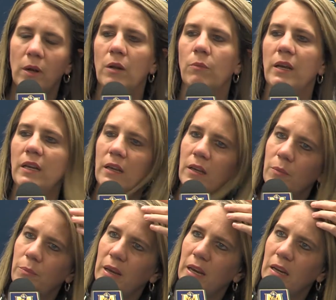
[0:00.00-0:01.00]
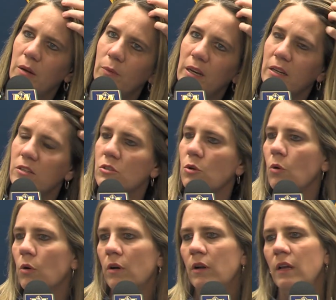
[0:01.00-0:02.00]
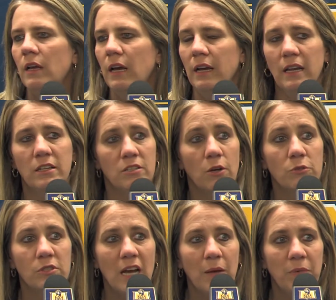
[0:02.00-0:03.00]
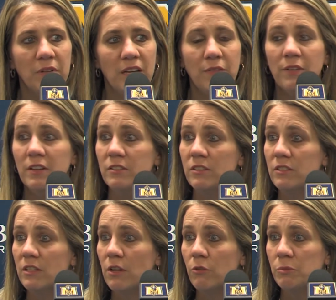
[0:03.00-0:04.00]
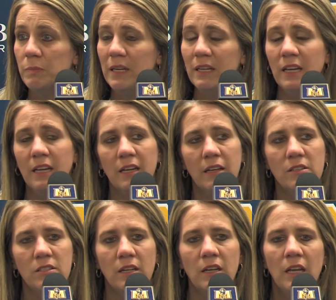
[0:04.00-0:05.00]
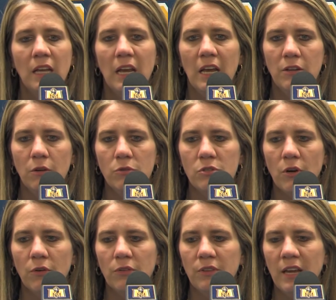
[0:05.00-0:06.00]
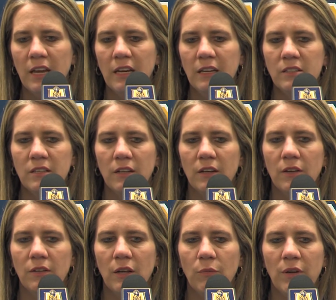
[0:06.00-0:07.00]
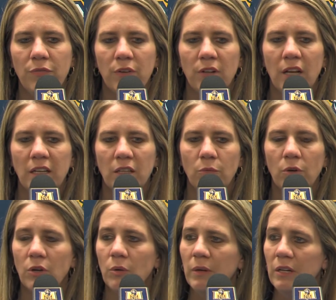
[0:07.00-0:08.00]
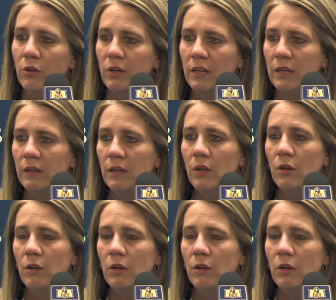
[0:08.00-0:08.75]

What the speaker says: in and we can compete and we can score against those type of defenses and those big kids and do certain things that we feel like that we're going to be looking